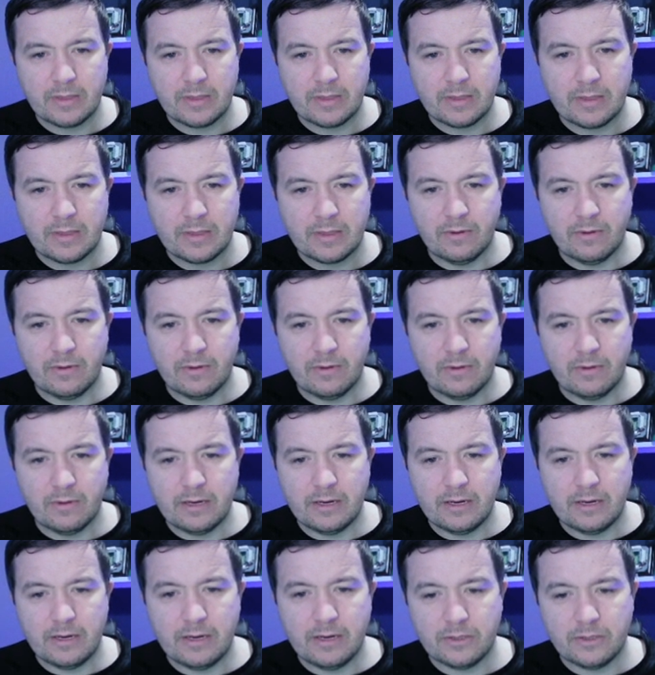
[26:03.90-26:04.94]

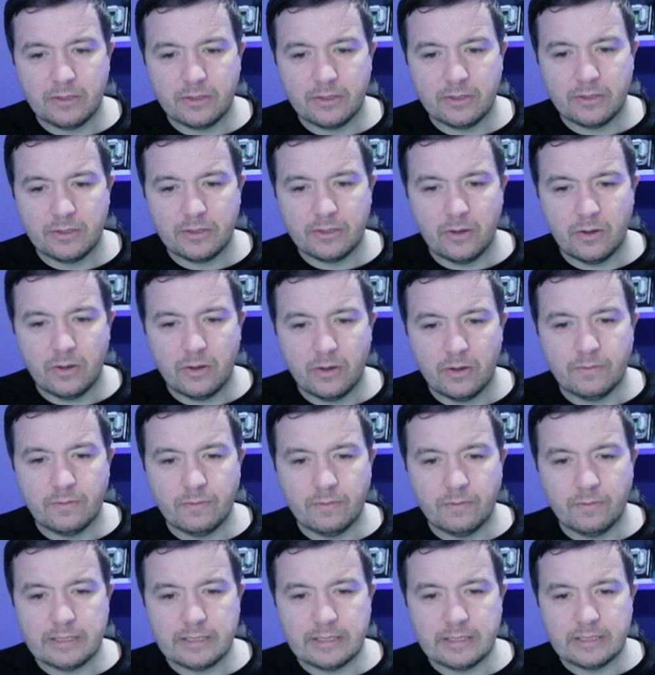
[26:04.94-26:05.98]
Villarenos. Over to
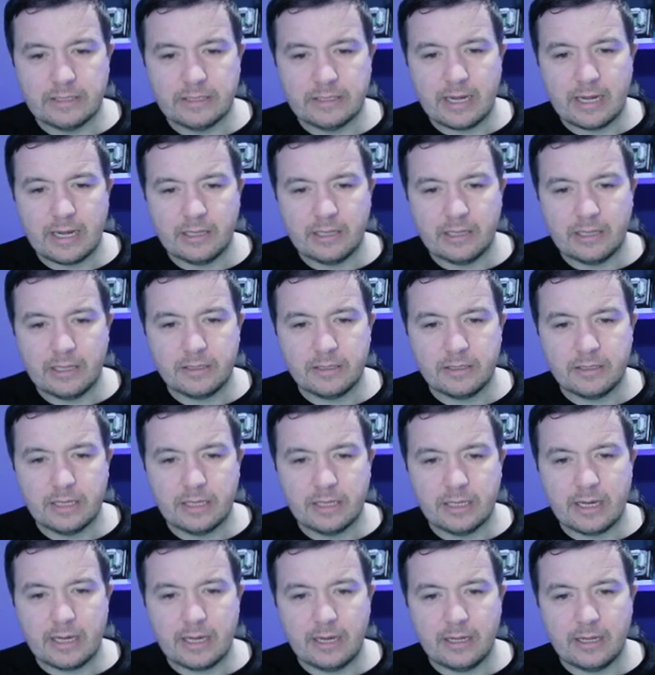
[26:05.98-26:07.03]
Zay Carlos. Zay
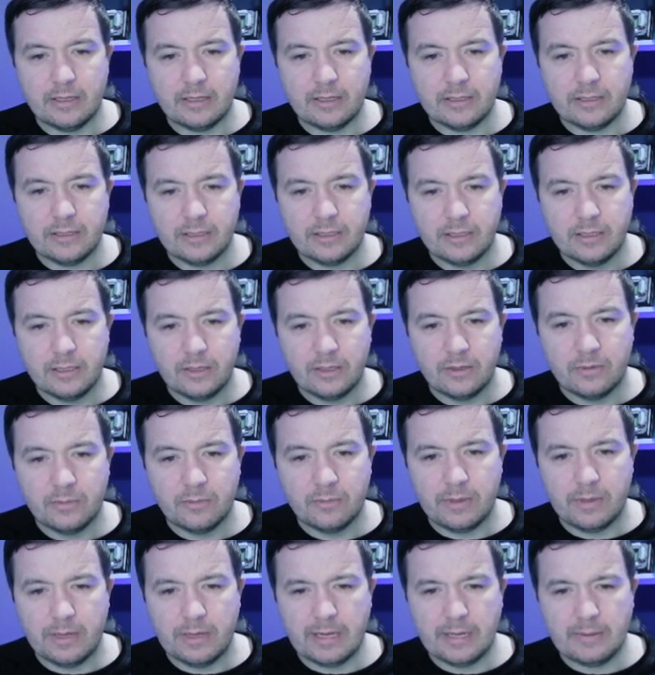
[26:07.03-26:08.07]
Carlos.
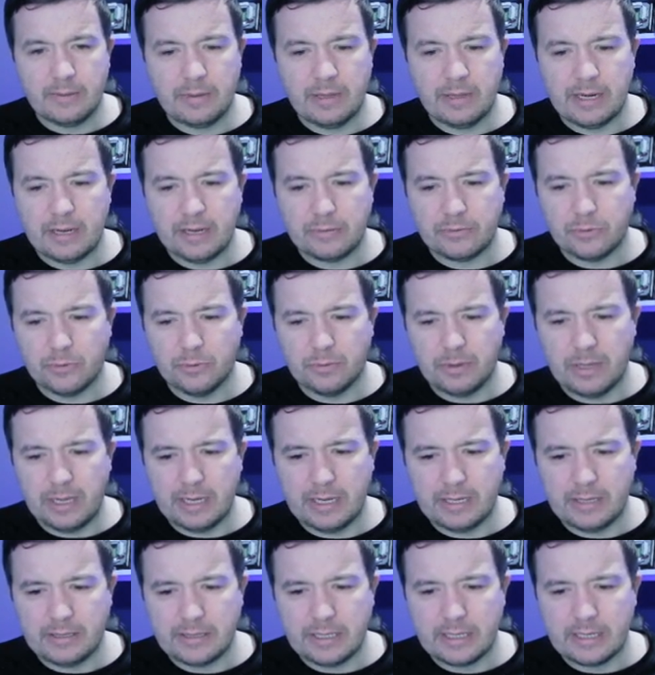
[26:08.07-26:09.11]
Play, playing absolute blind
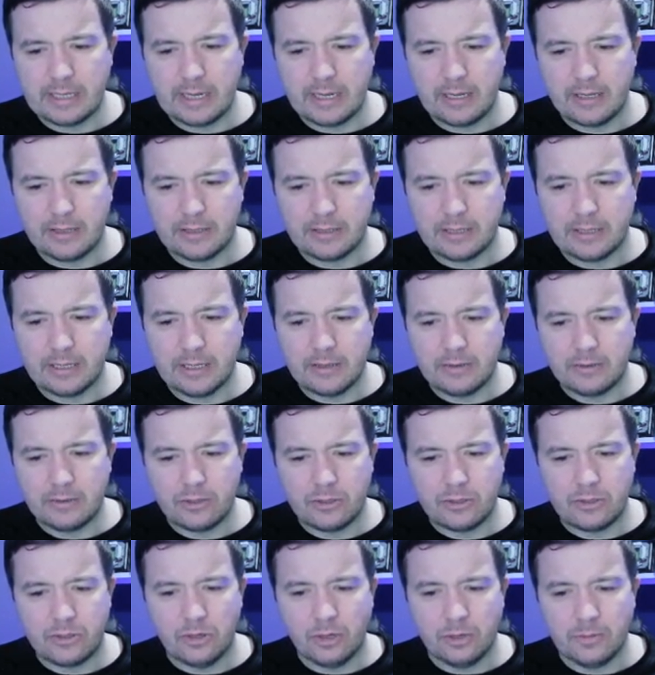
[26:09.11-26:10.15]
as Zay Carlos today.
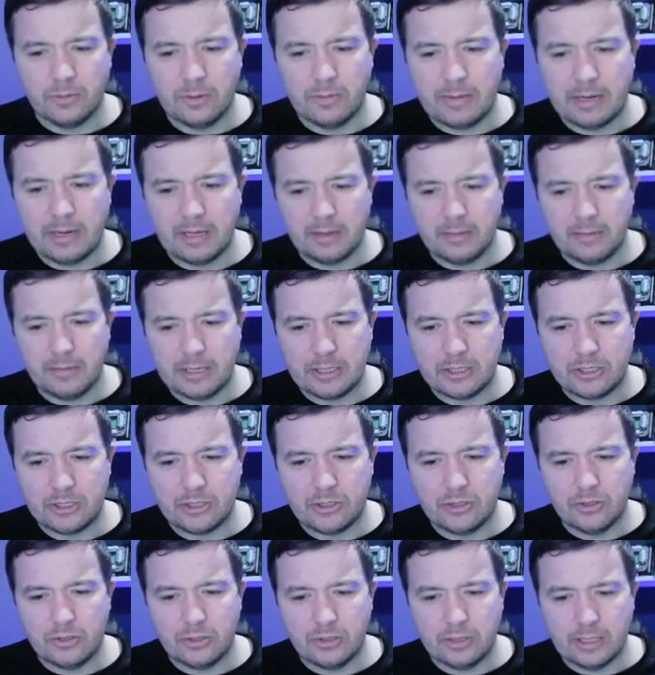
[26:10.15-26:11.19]
Going to be man of the match,
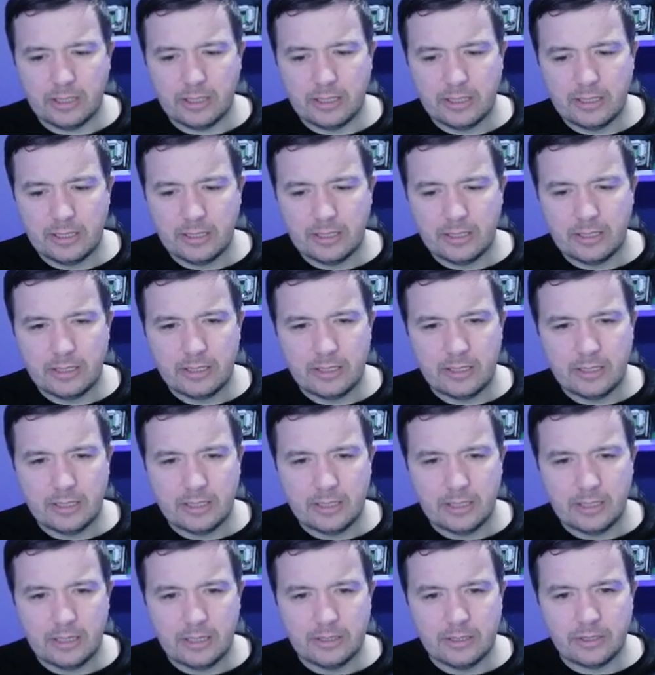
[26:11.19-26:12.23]
surely.
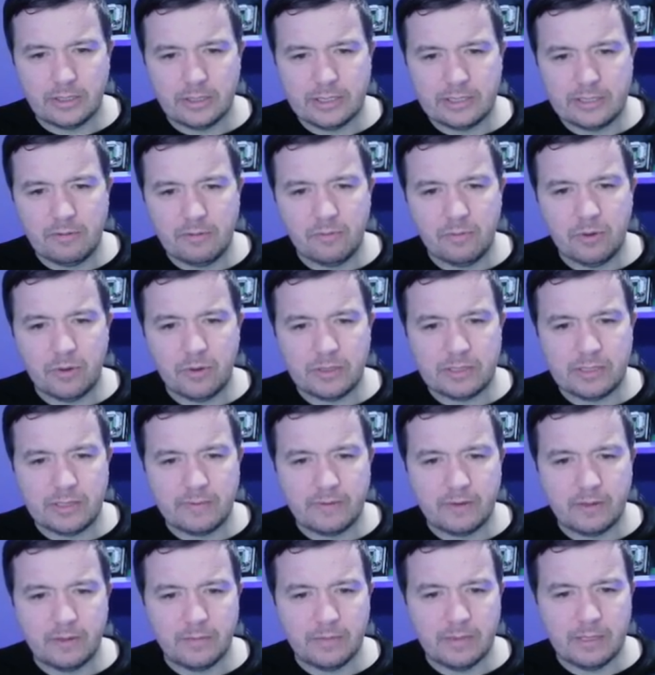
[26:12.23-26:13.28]
He's on a 7.7 at
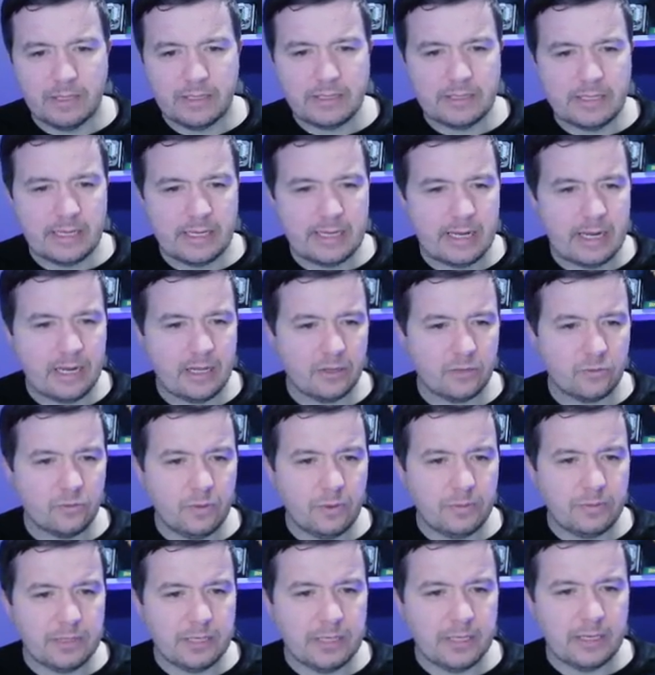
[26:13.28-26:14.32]
the minute. Zay Carlos
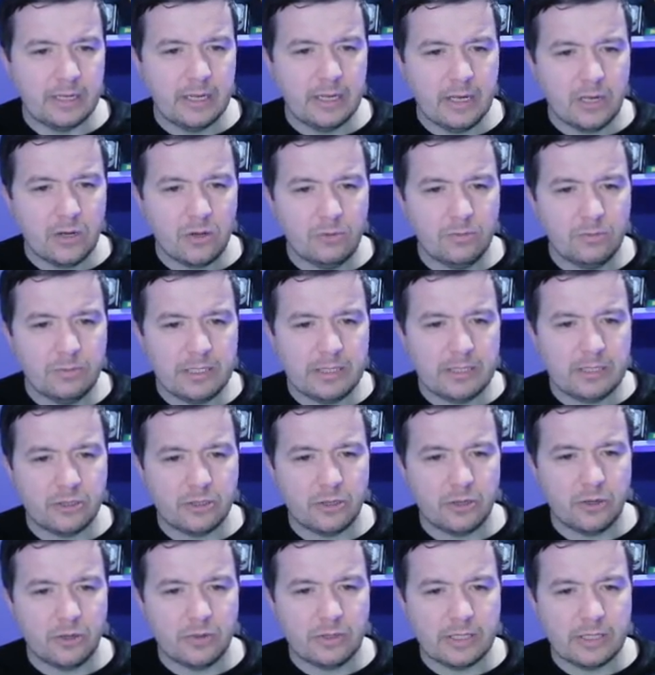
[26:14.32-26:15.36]
whips it in. Comes into
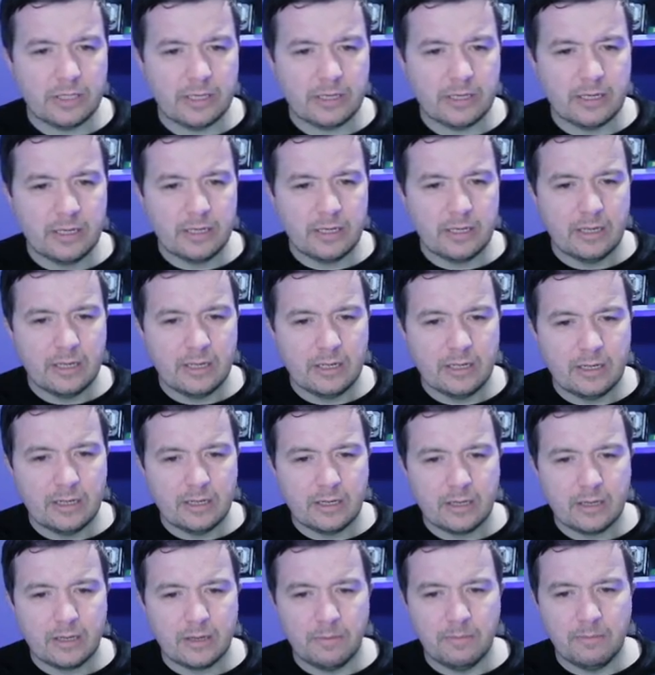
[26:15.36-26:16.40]
Kusik.
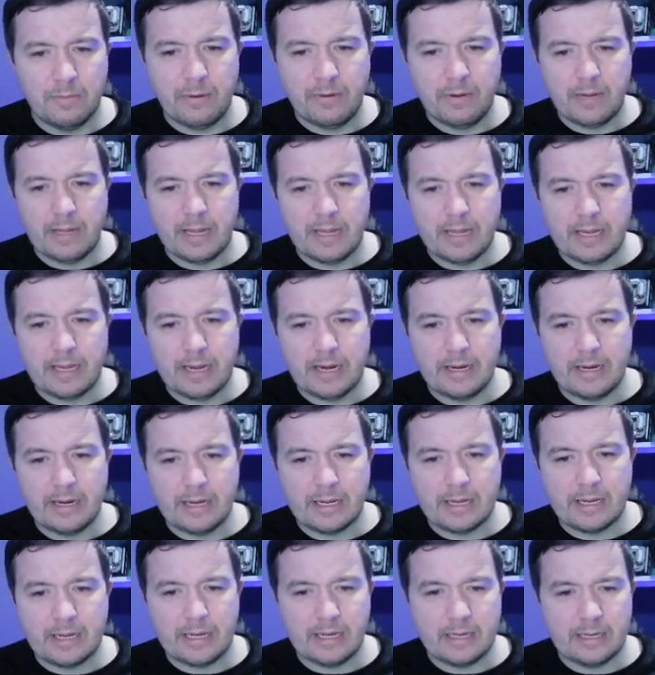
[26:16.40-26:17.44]
Can Berrigay get it? He
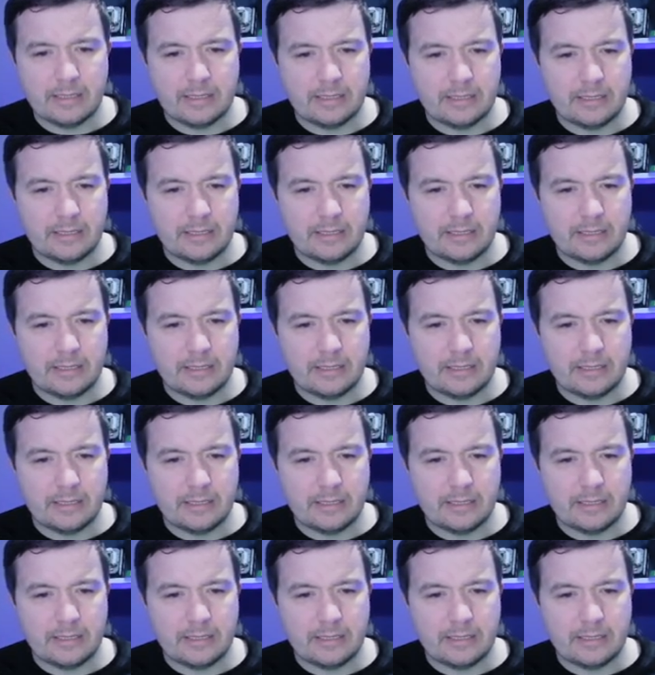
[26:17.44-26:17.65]
can't.